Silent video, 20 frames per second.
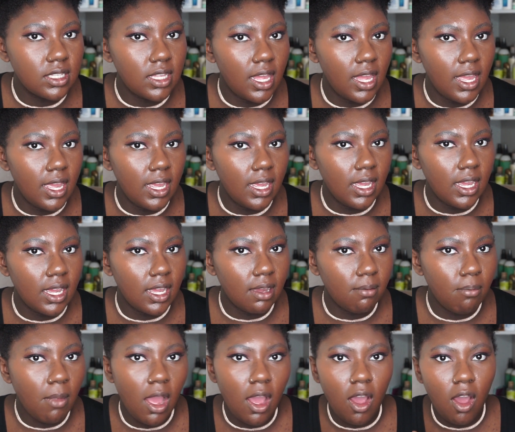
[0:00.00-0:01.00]
Like
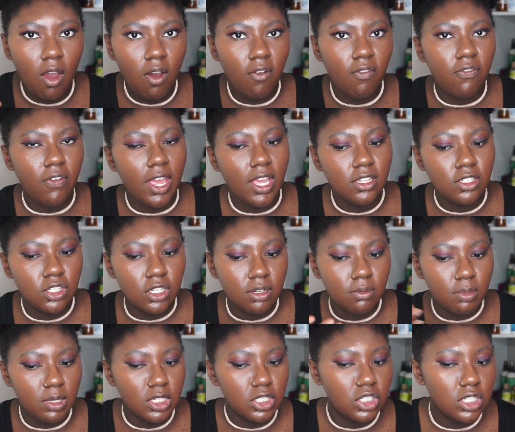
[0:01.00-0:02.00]
my whole face
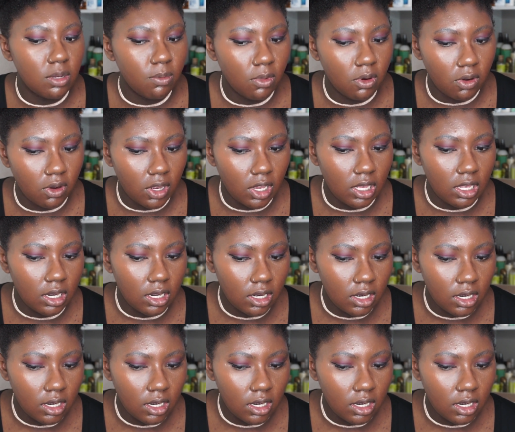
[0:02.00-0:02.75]
should be shimmering.